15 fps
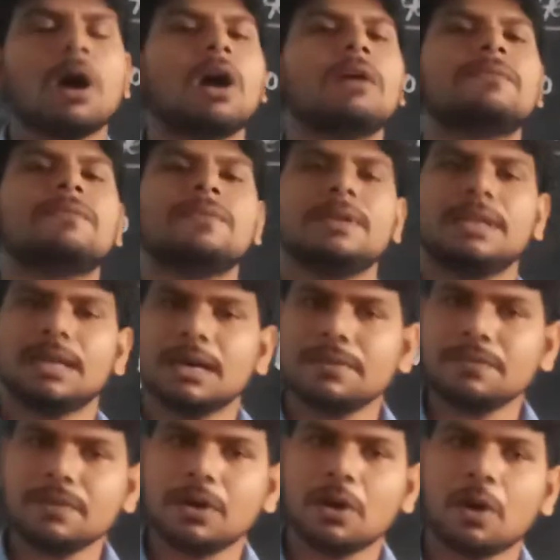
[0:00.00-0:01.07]
of
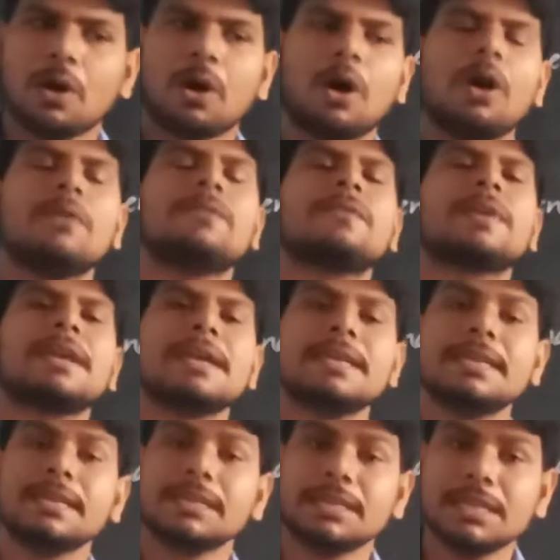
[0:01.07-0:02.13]
love, of
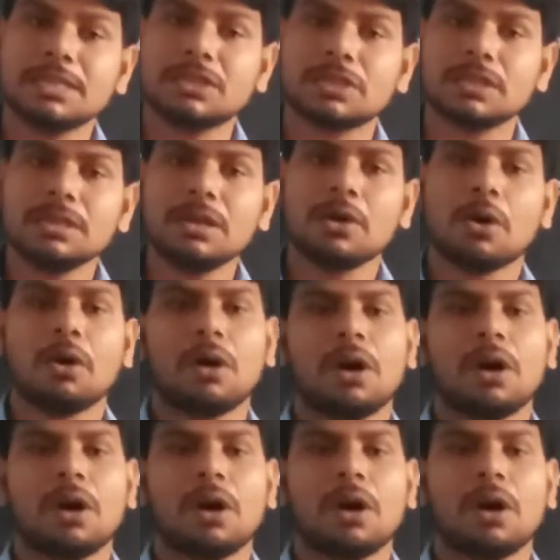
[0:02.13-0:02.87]
caring nature,